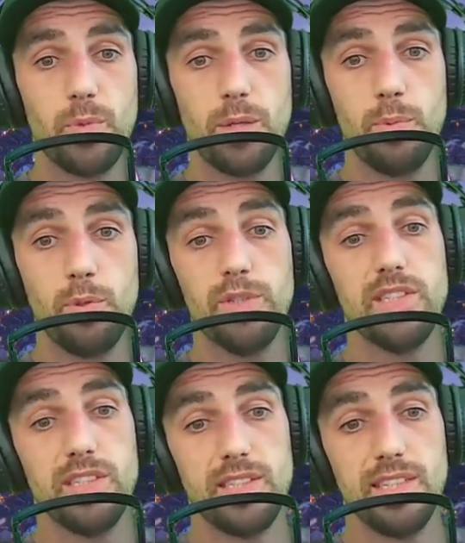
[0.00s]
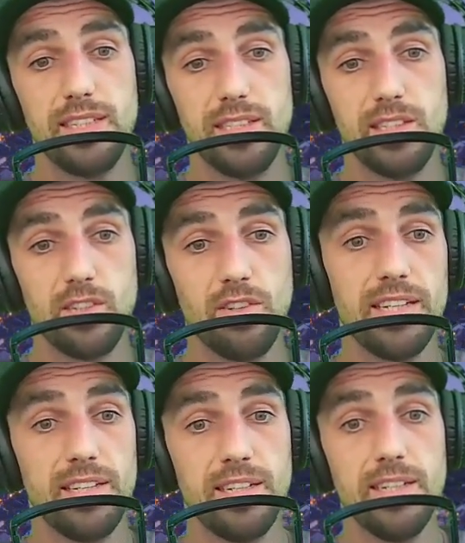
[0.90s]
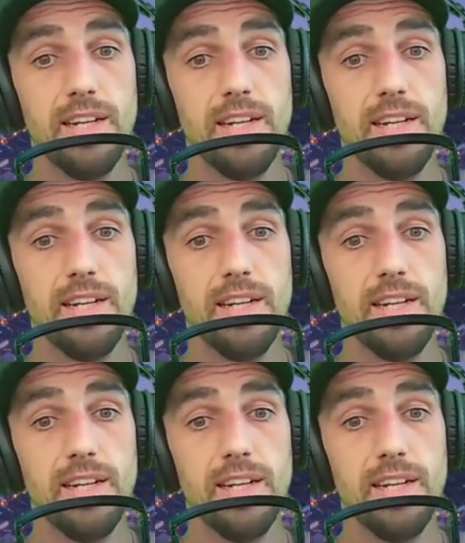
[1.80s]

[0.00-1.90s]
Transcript: prison sentence or anything.